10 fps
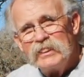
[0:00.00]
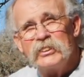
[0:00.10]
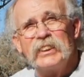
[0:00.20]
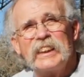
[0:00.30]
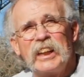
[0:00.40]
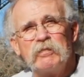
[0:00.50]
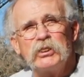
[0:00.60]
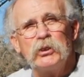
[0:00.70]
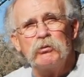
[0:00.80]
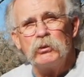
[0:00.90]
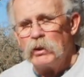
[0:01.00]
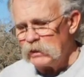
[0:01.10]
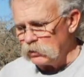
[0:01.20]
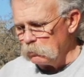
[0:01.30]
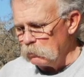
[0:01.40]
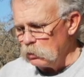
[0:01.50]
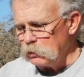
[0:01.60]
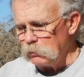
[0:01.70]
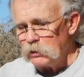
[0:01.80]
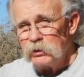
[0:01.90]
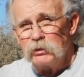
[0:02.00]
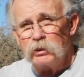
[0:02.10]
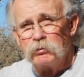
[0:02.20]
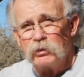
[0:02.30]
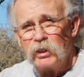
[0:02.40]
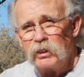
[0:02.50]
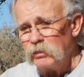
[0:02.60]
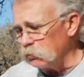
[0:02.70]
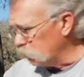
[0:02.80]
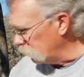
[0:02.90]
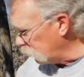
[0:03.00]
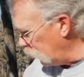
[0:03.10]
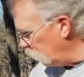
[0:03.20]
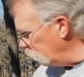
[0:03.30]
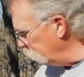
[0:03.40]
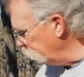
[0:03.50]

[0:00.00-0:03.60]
drink out of it too if you want to, but mostly we just used it for Scout.